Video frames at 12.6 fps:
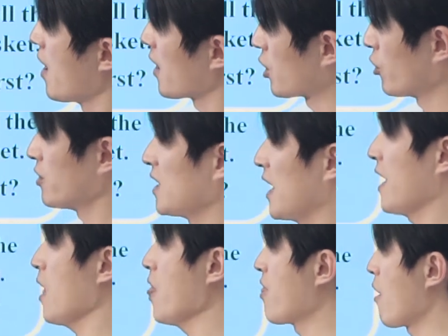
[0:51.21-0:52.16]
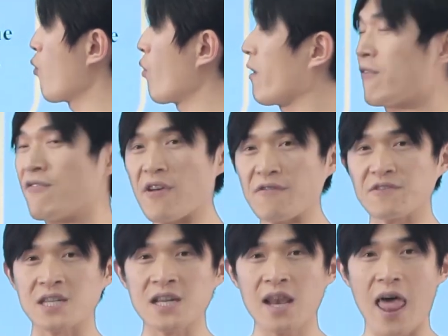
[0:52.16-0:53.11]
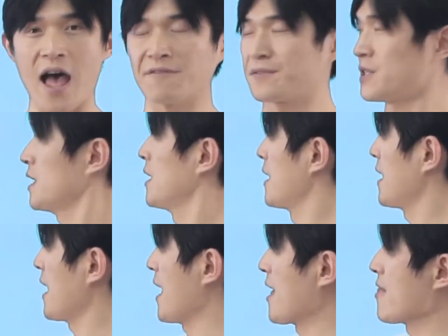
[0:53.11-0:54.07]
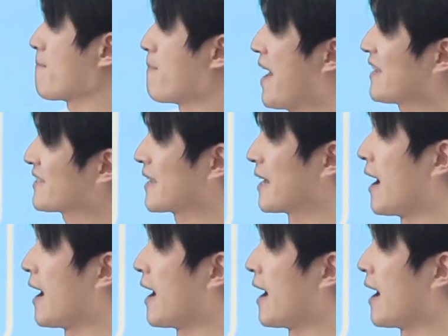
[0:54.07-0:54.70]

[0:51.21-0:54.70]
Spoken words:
Currently, there were 15 left in the basket.